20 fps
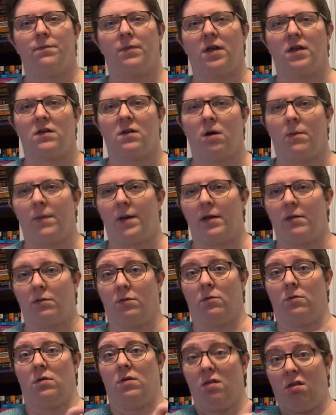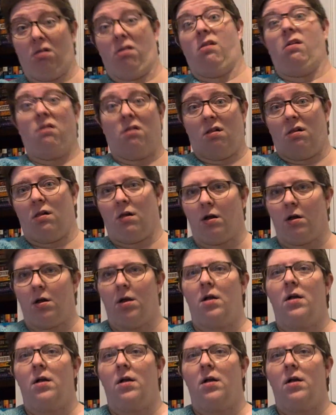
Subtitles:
that's on my list.